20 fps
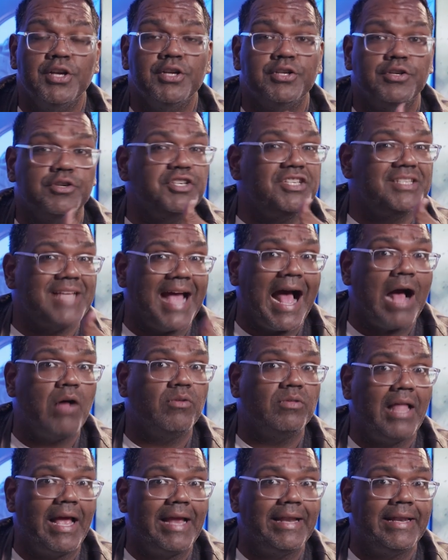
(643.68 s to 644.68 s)
So she's
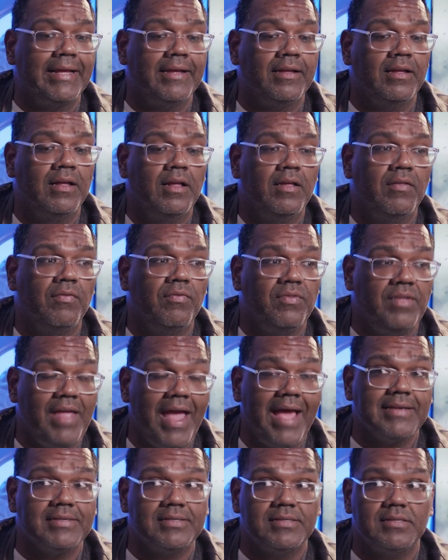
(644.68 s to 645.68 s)
outlining,
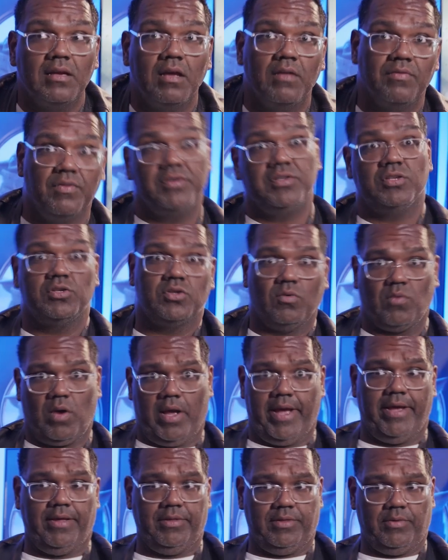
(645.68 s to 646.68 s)
yes, this is the
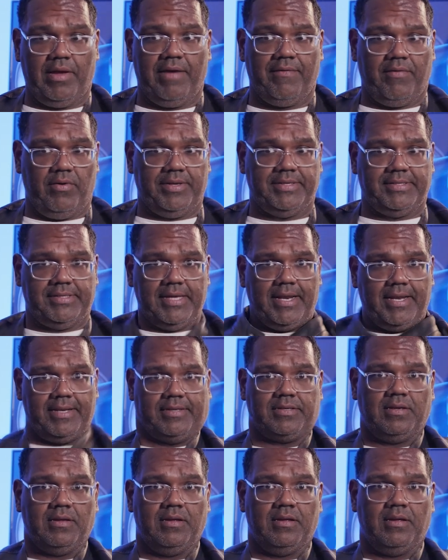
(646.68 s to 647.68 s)
way I've always said
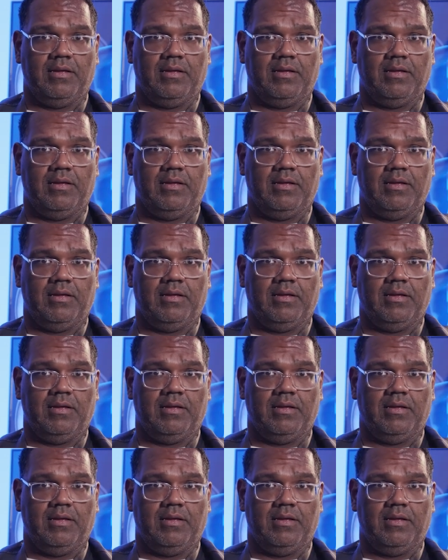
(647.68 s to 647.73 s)
it,